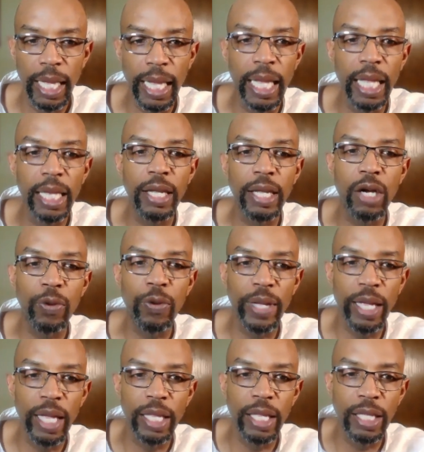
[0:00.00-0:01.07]
In
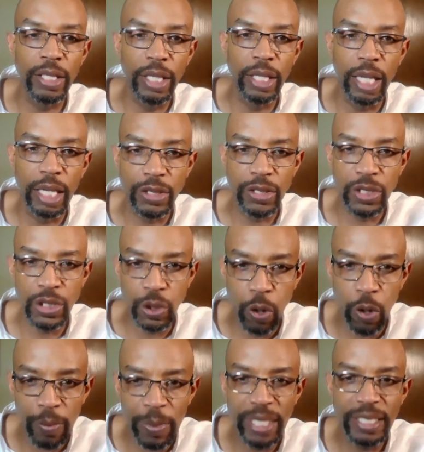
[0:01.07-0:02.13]
the
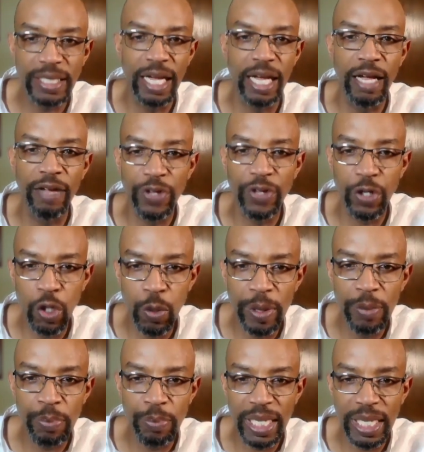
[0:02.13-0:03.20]
assortment of
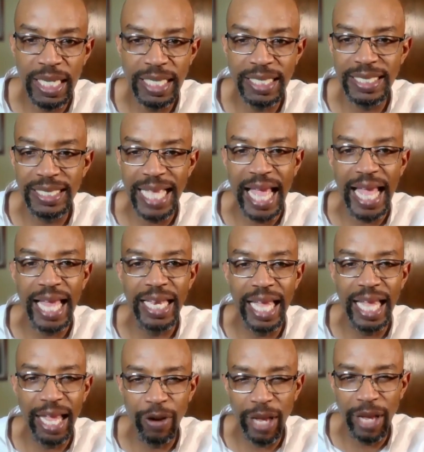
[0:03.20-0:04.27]
human beings and
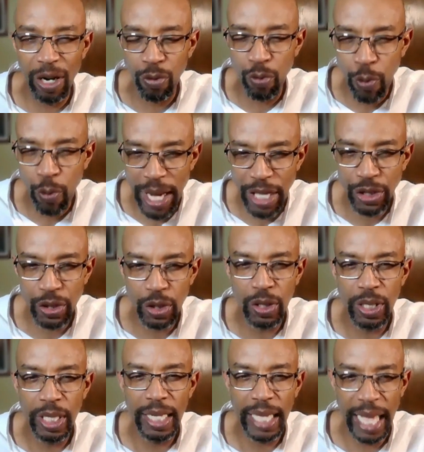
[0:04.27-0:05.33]
in a
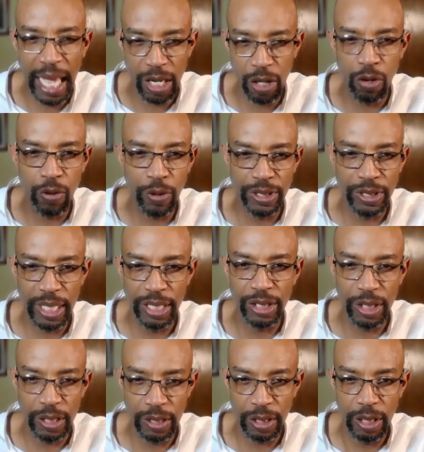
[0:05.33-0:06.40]
racial
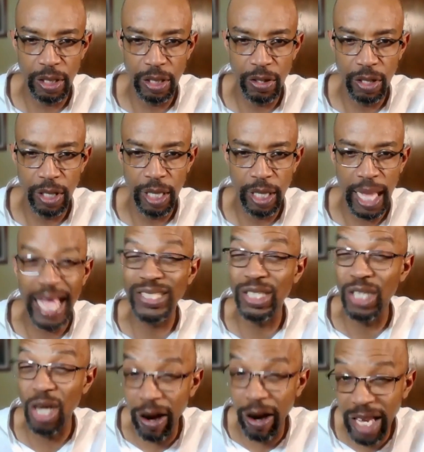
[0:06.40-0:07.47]
categorization as
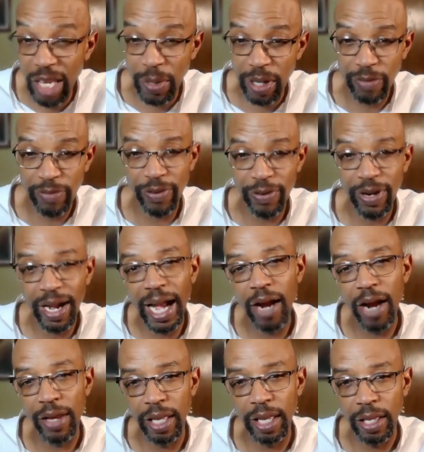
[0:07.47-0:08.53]
an argument for a
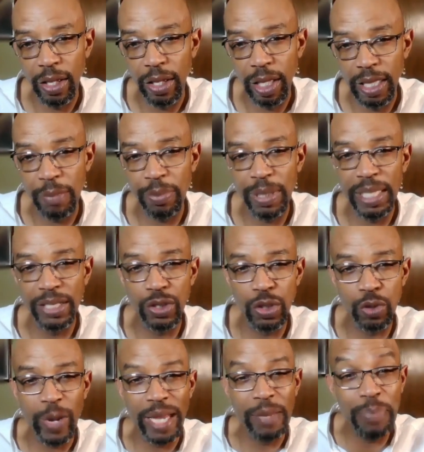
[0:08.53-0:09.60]
hierarchy that
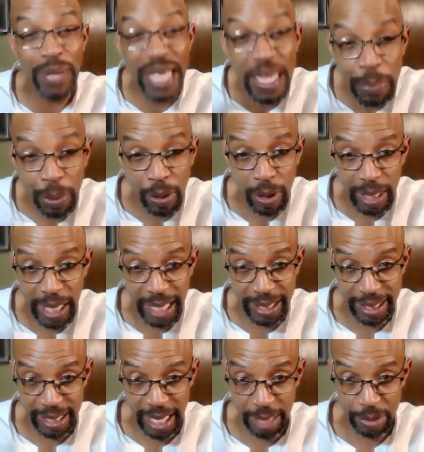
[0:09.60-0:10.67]
places white people at the
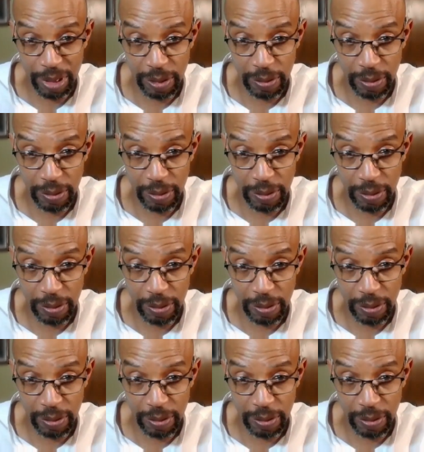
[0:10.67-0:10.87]
top